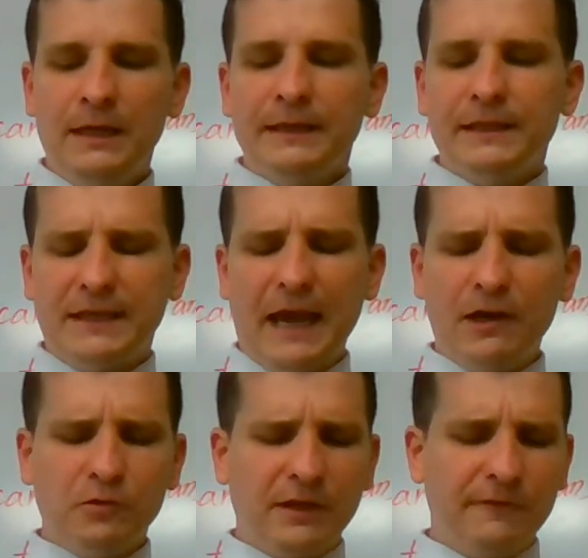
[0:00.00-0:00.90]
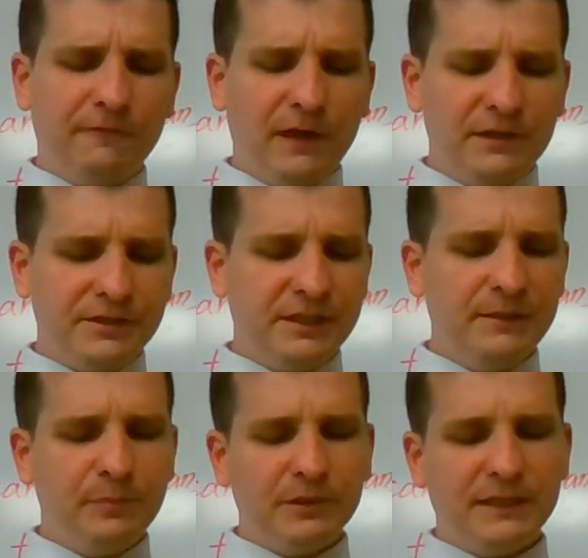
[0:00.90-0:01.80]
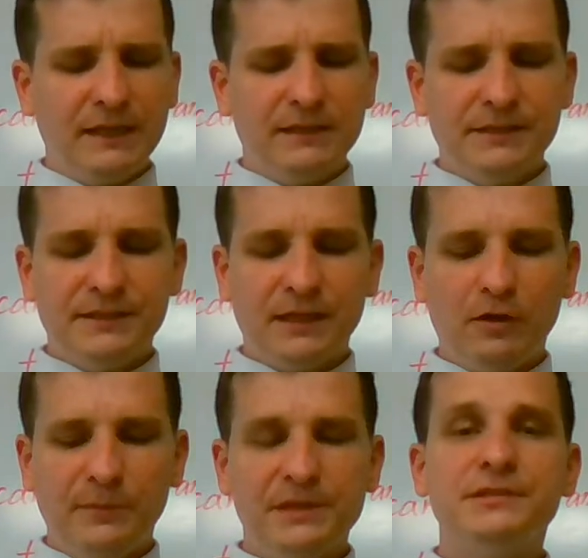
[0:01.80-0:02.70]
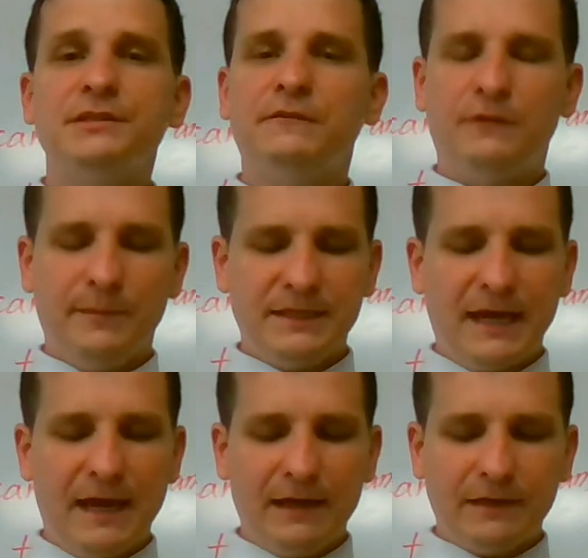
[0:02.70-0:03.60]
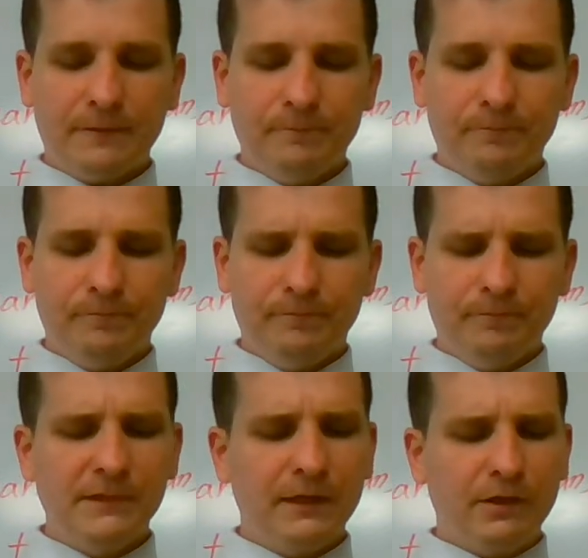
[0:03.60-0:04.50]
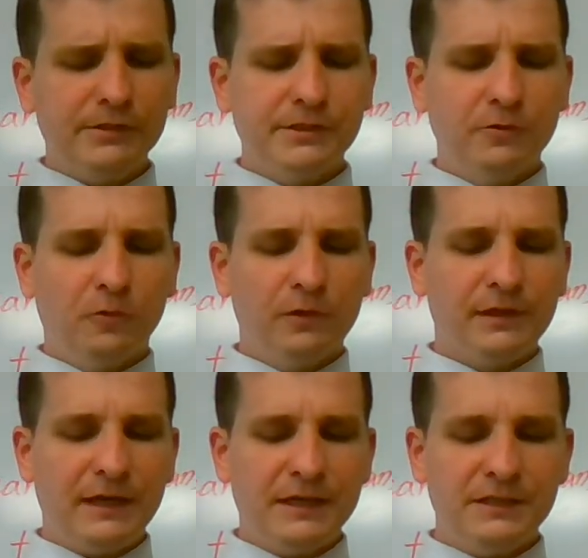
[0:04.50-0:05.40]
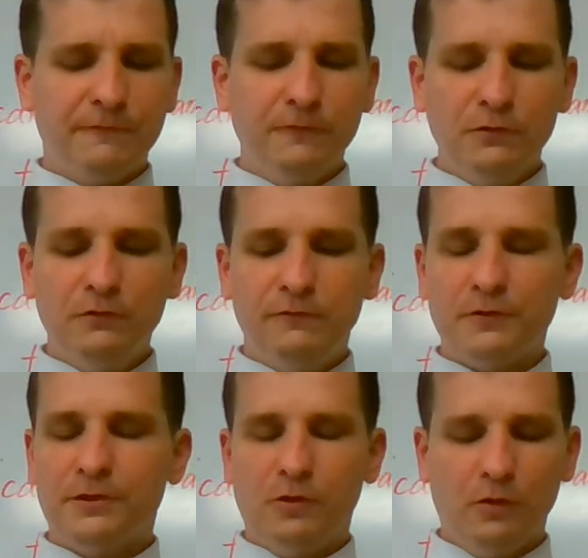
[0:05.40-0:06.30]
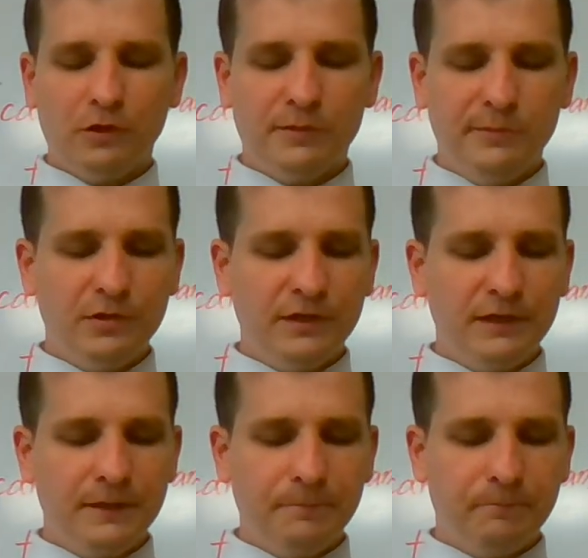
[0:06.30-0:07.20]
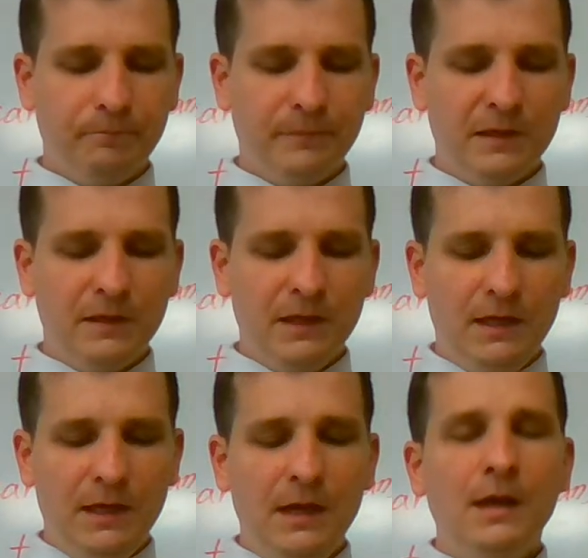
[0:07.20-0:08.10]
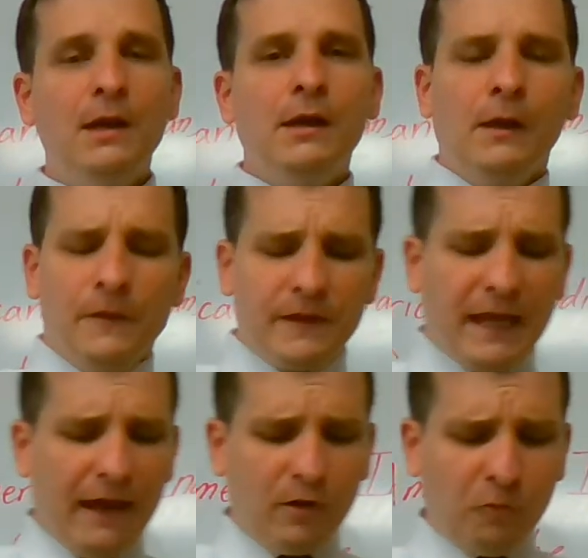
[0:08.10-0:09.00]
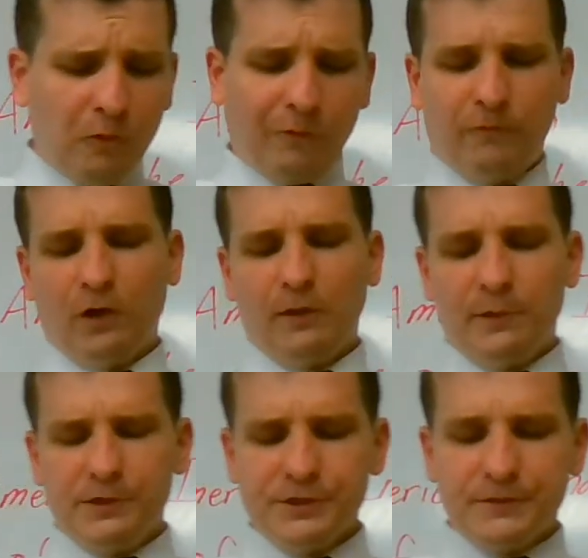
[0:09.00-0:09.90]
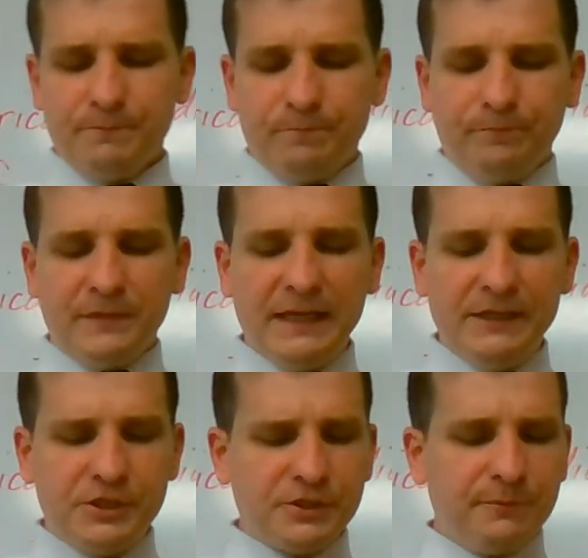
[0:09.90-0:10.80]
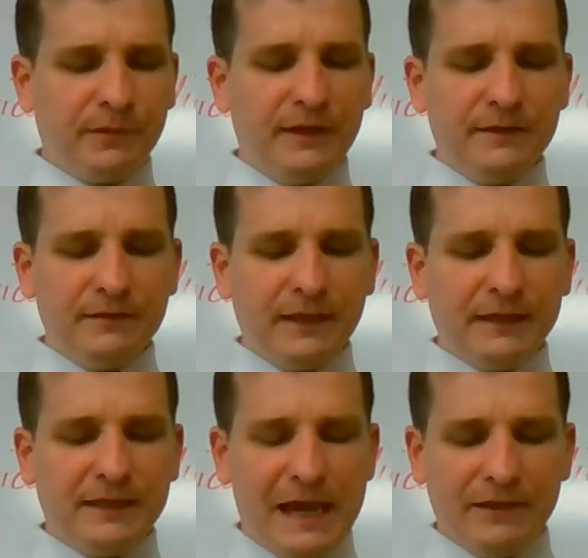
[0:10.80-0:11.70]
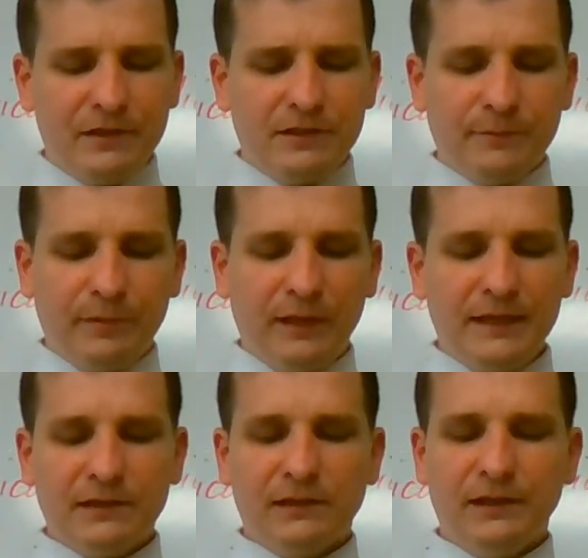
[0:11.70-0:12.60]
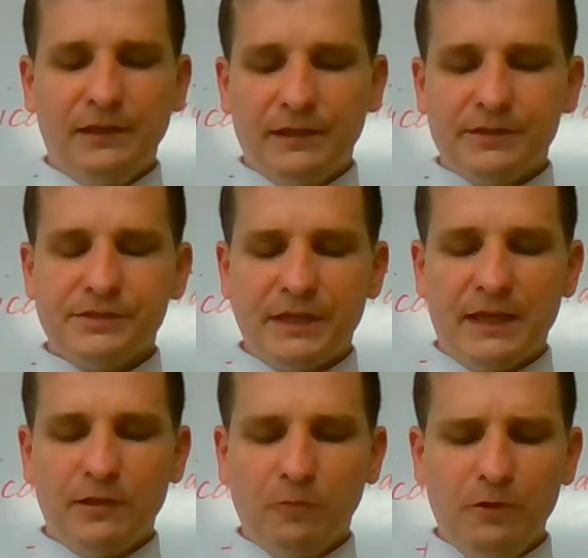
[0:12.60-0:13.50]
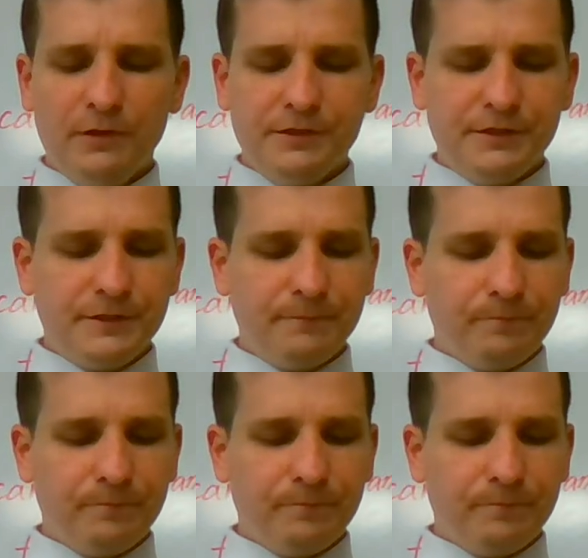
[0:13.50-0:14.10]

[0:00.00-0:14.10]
The Caddo Confederacy protected settlements from attack. They also organized food for the whole community. The Caddo were farmers. Each spring, they gathered to plant clearings in the woods.